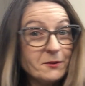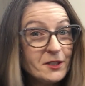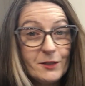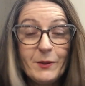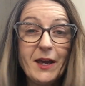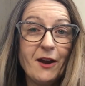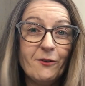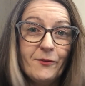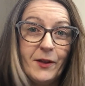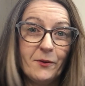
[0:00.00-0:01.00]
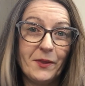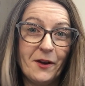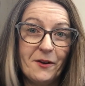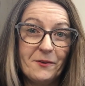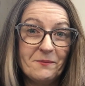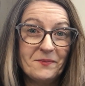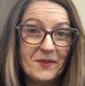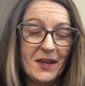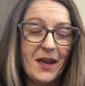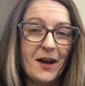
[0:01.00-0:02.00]
just be careful out there.
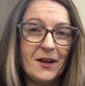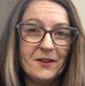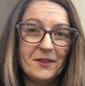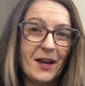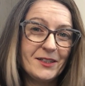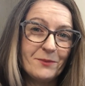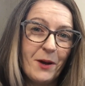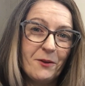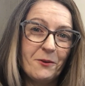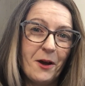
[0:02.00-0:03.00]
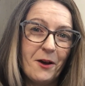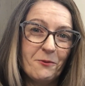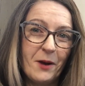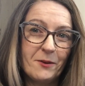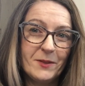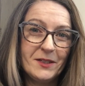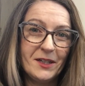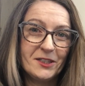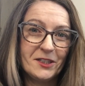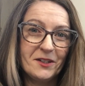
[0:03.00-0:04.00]
That's my
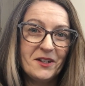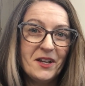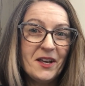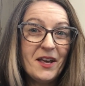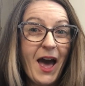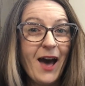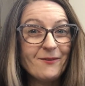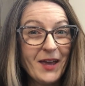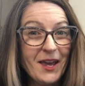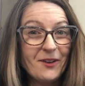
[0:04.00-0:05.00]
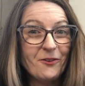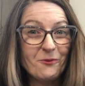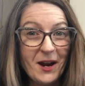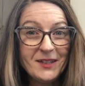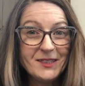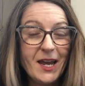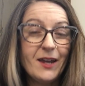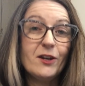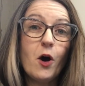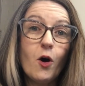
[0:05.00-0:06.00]
recommendation. Have a great
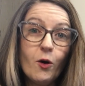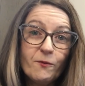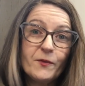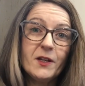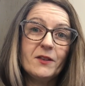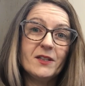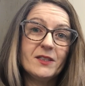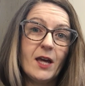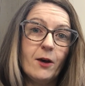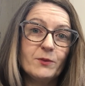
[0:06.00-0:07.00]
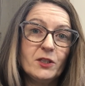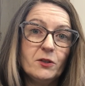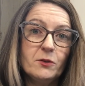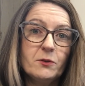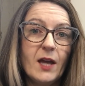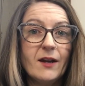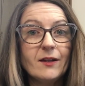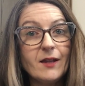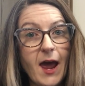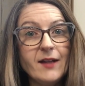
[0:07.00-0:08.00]
day, and hopefully this helps you get a
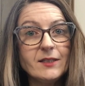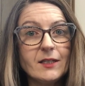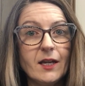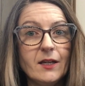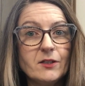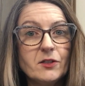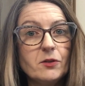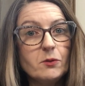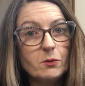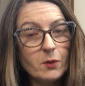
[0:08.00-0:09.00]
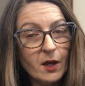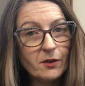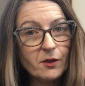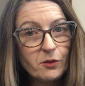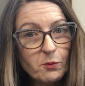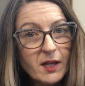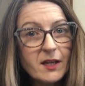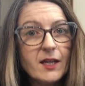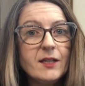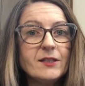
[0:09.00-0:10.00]
lens into the 3
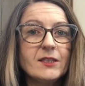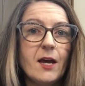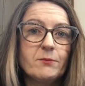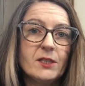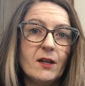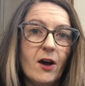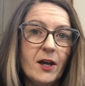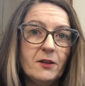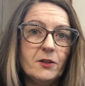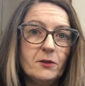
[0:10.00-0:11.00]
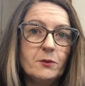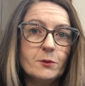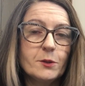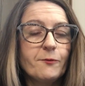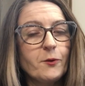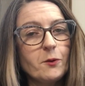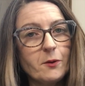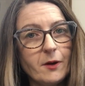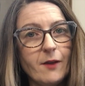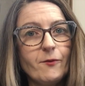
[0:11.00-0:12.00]
key steps that I use
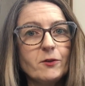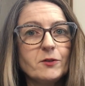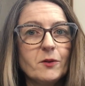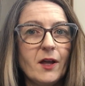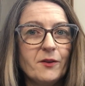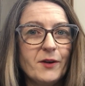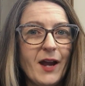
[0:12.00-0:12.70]
for a virtual color